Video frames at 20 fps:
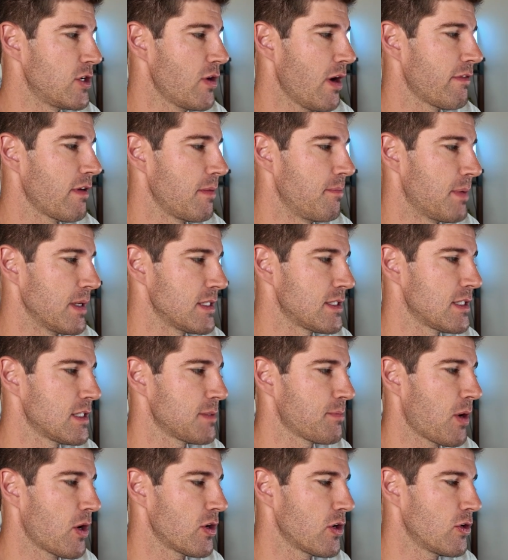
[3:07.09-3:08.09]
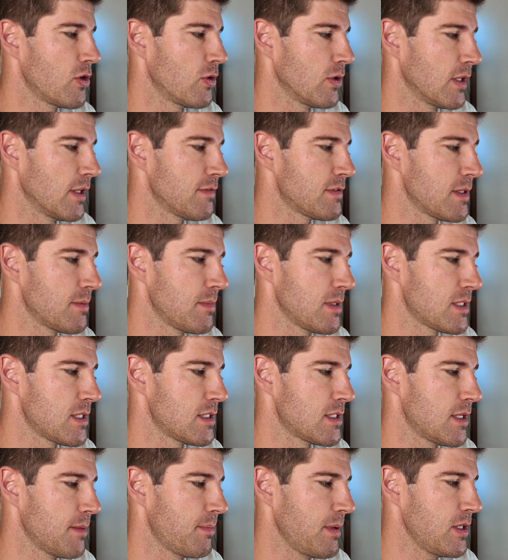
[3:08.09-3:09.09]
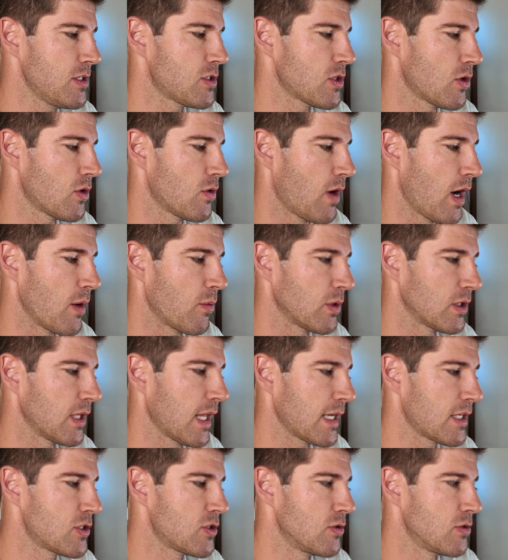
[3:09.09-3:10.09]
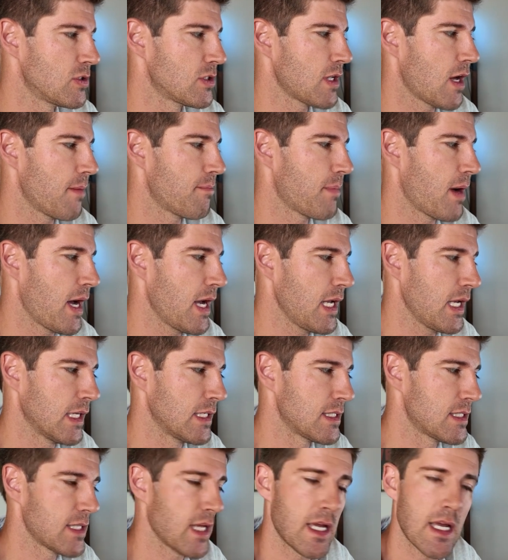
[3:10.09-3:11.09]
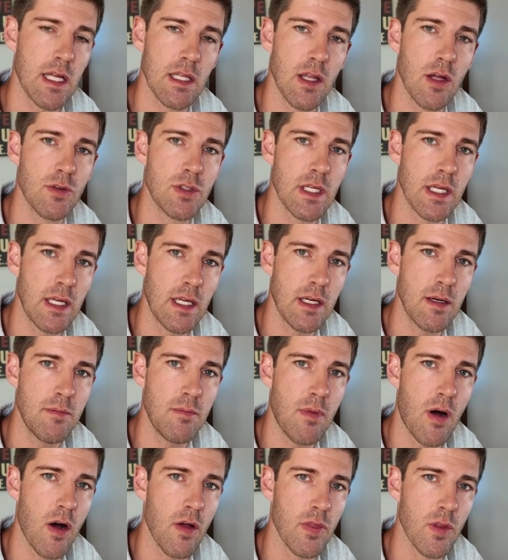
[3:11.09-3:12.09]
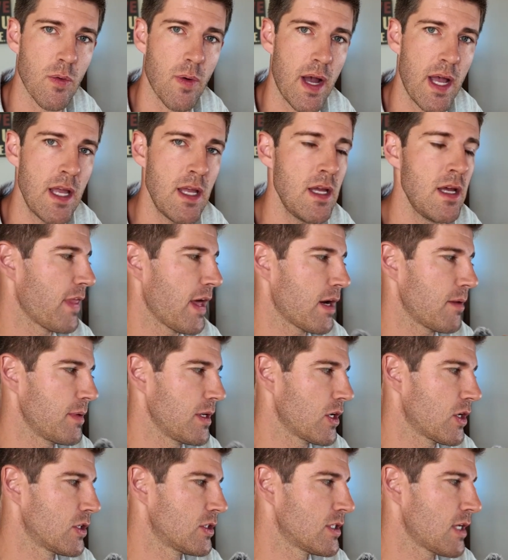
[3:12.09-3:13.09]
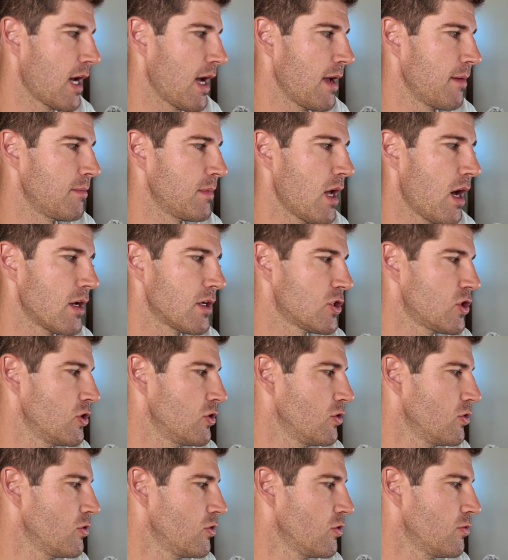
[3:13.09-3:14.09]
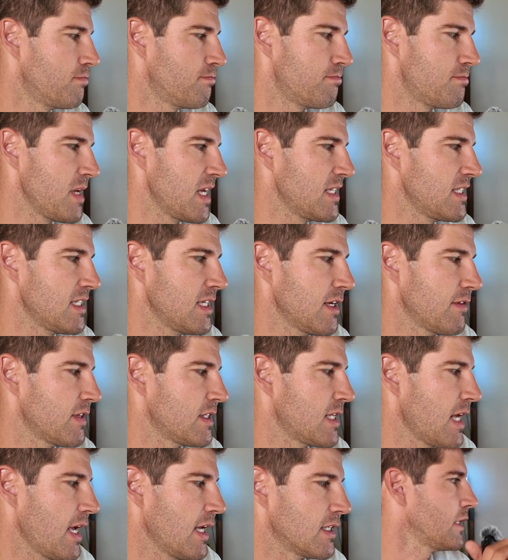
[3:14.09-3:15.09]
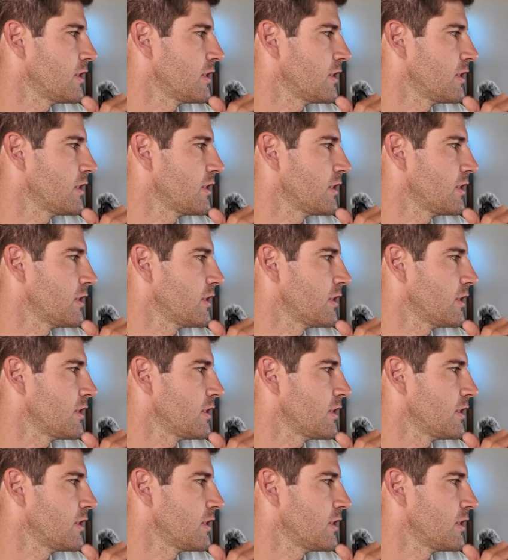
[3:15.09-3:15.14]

do have a business partner who lives in Mississippi, so I would like to stop by and say hello to him on the way, but that'll be a good time. Not too busy of a day.